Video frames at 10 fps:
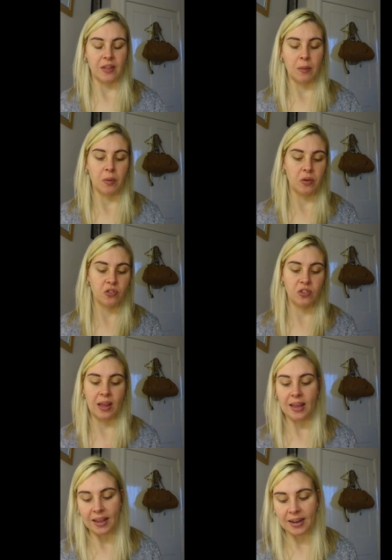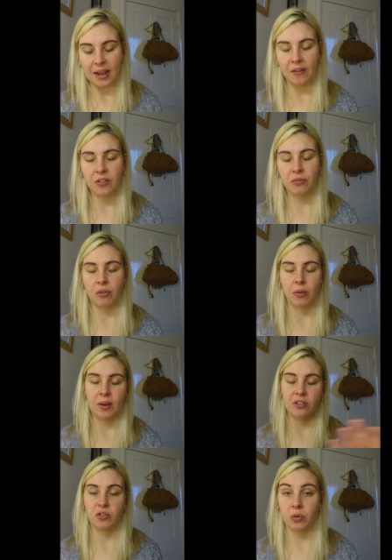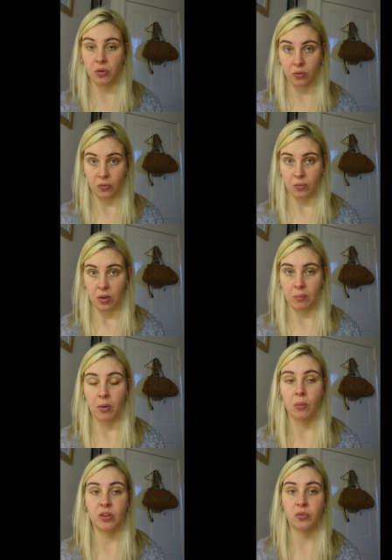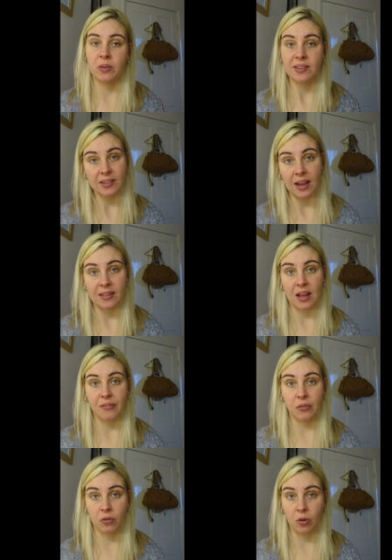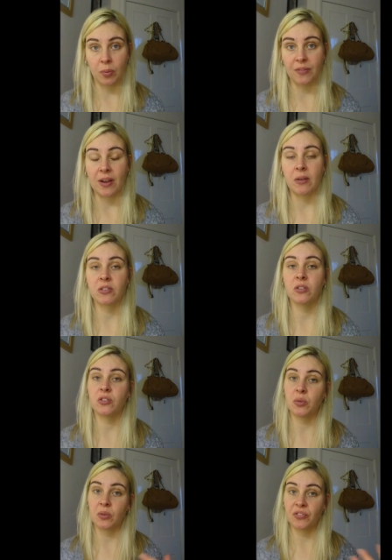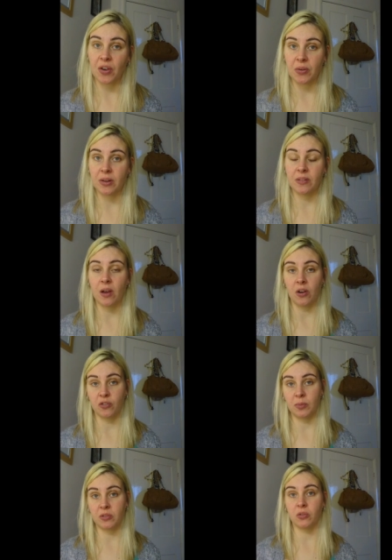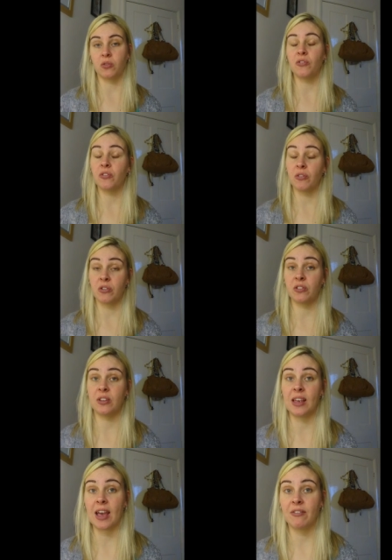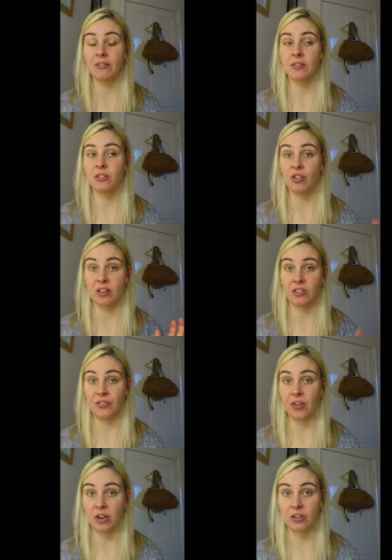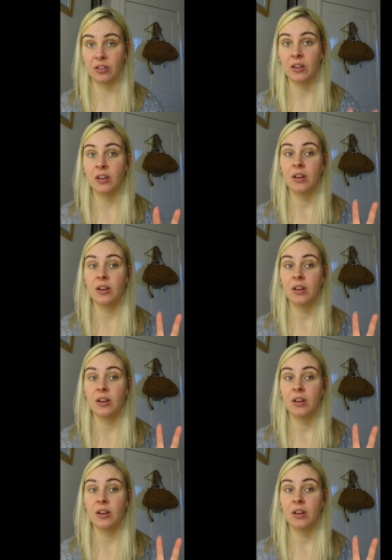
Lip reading: then we was taken out of the room into another room, which we sat there for a couple of hours because there was phone in the hospital for us to get transferred